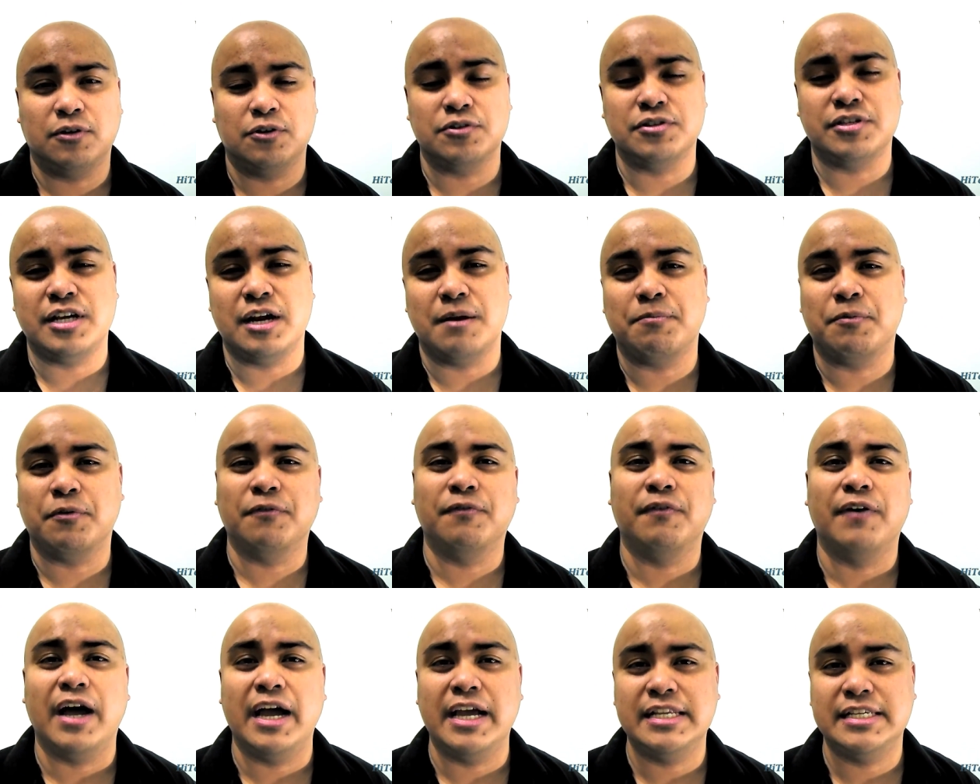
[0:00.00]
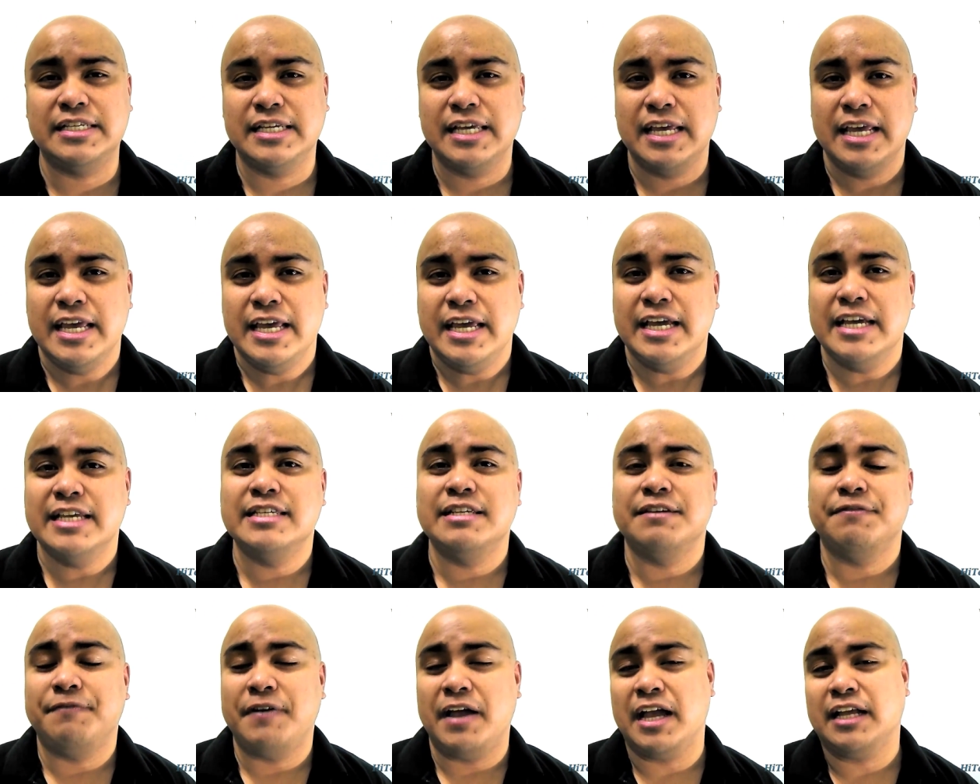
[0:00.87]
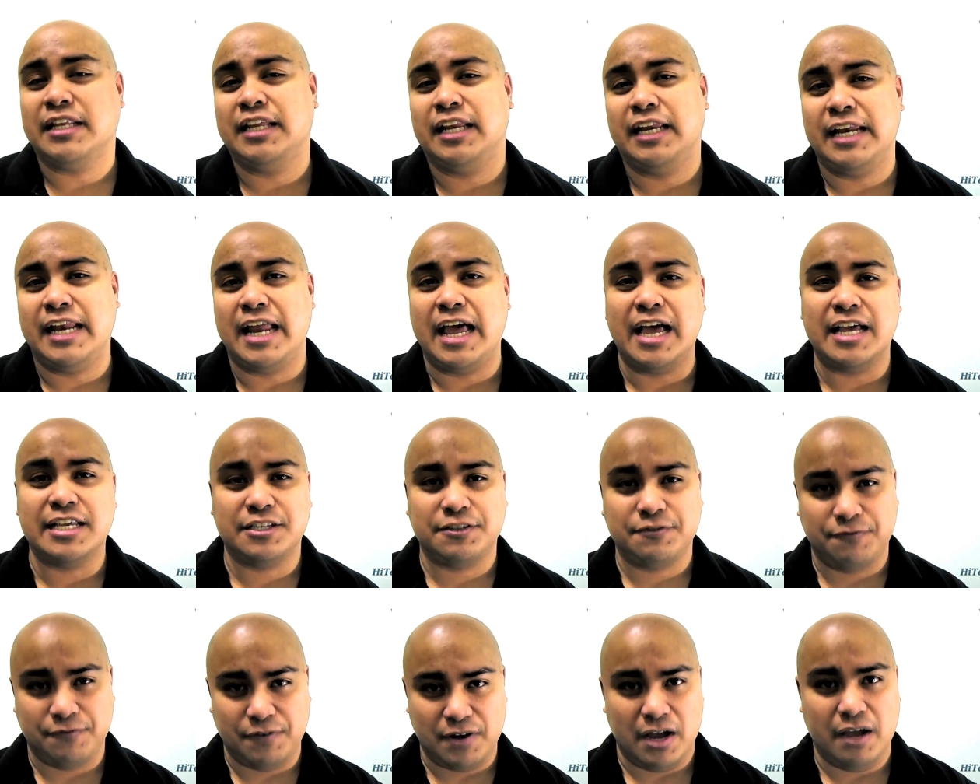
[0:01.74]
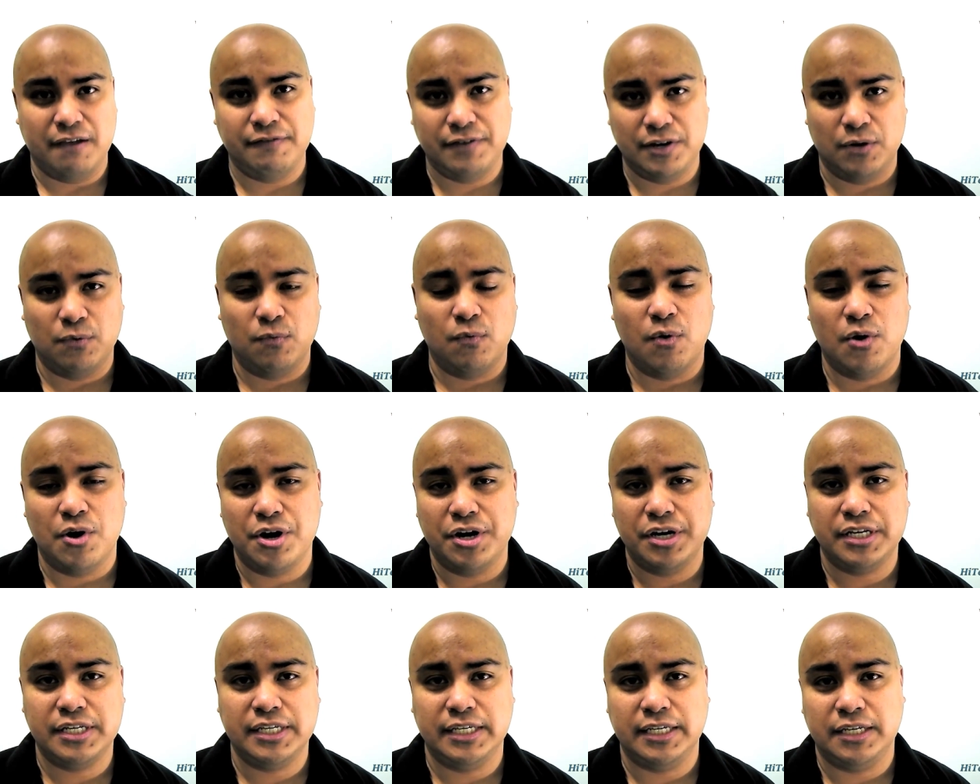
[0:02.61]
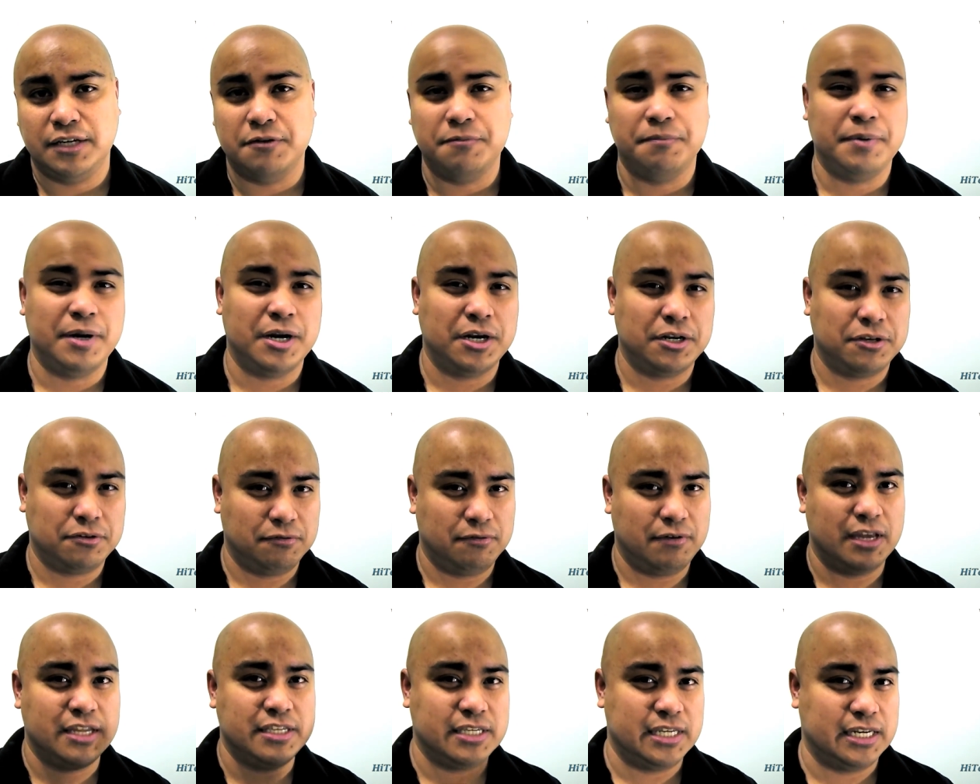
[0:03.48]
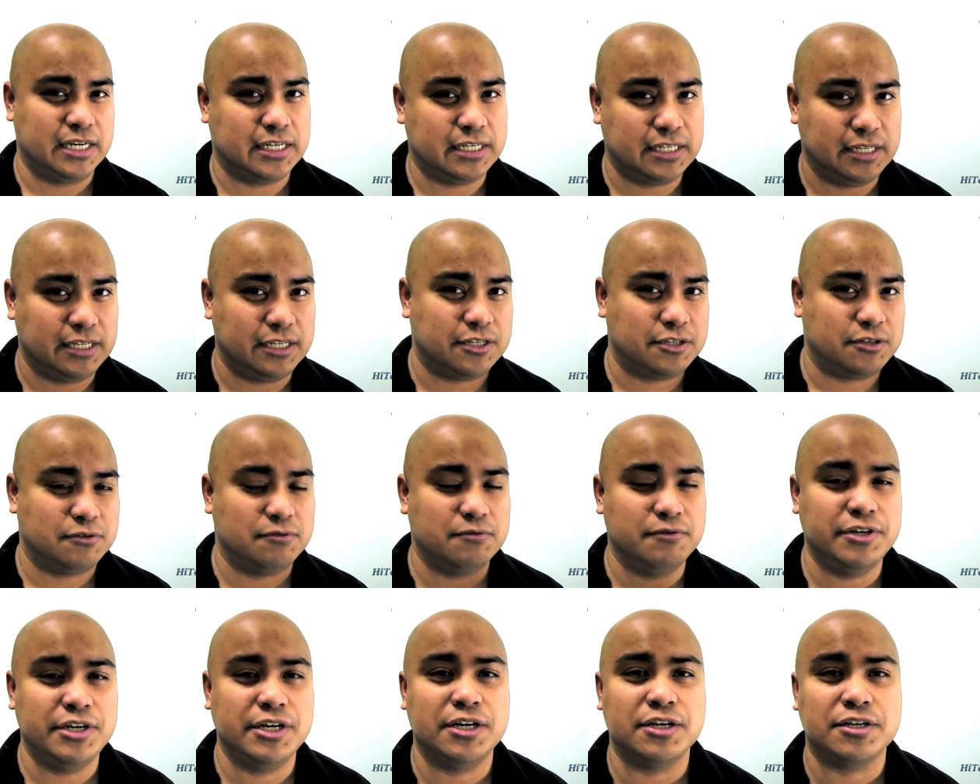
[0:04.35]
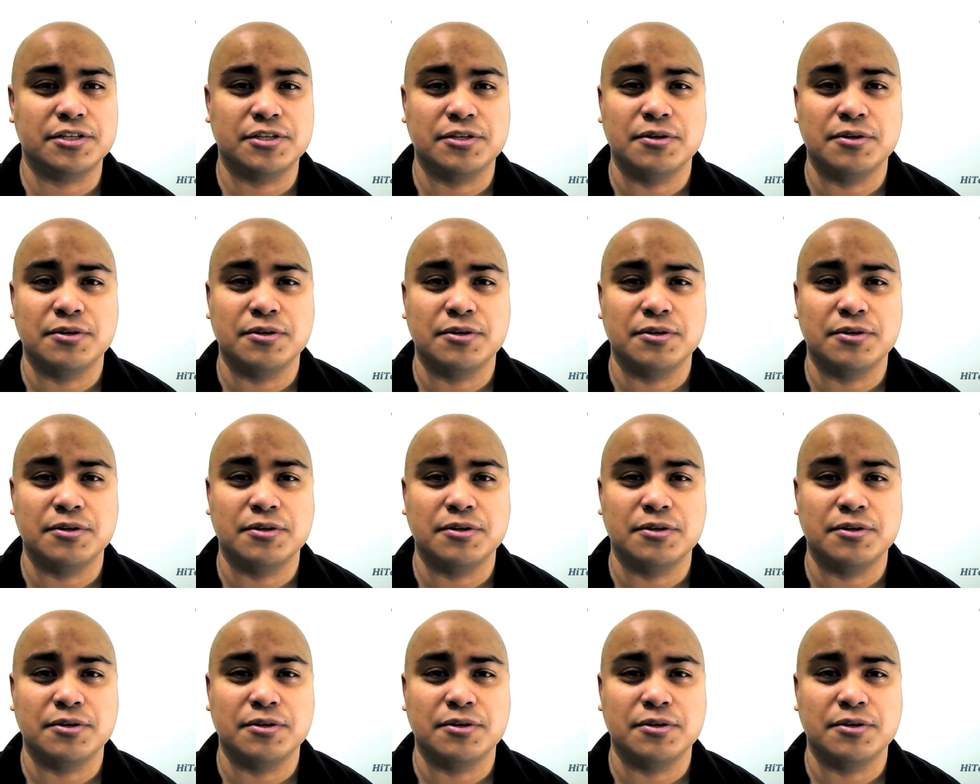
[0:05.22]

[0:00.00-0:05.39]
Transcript: Corsair provides is the fact that it has five-year warranty compared to NZXT's two years.